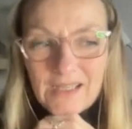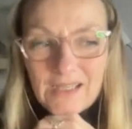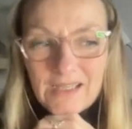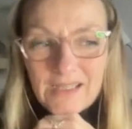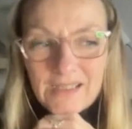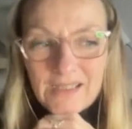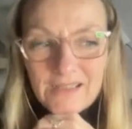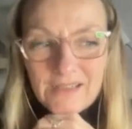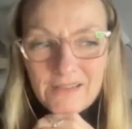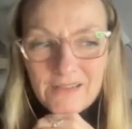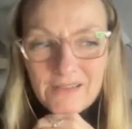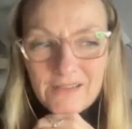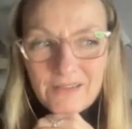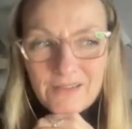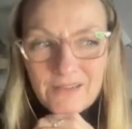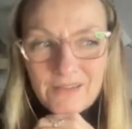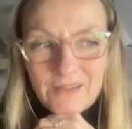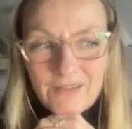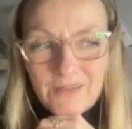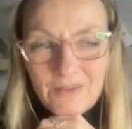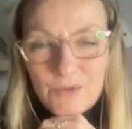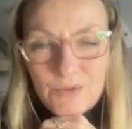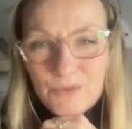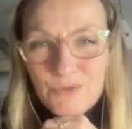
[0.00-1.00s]
And
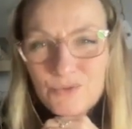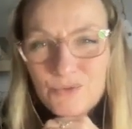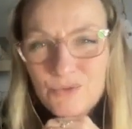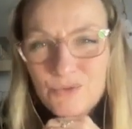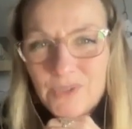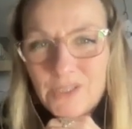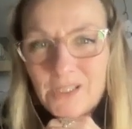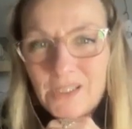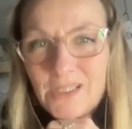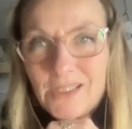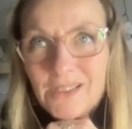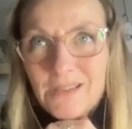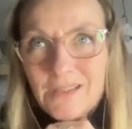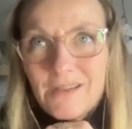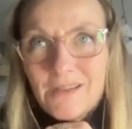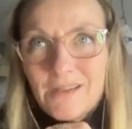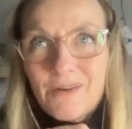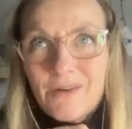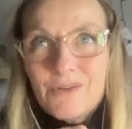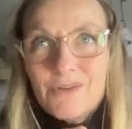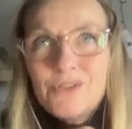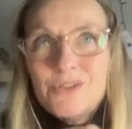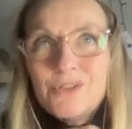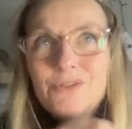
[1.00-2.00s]
I would really
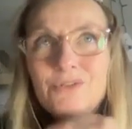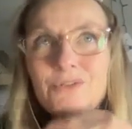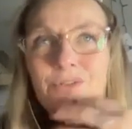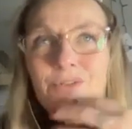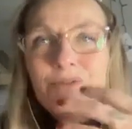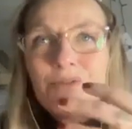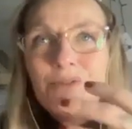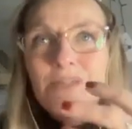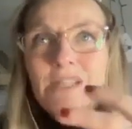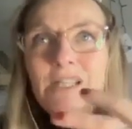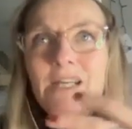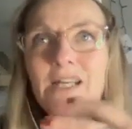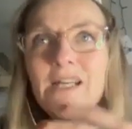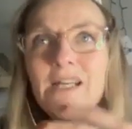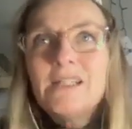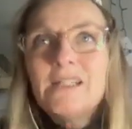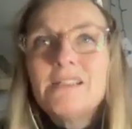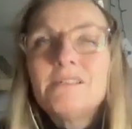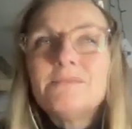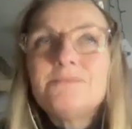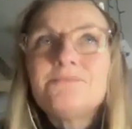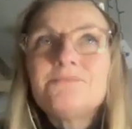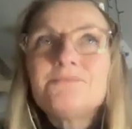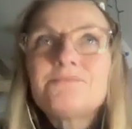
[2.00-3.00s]
encourage you to,
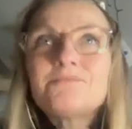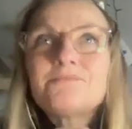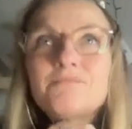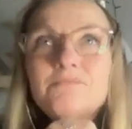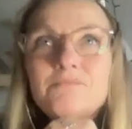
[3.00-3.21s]
again,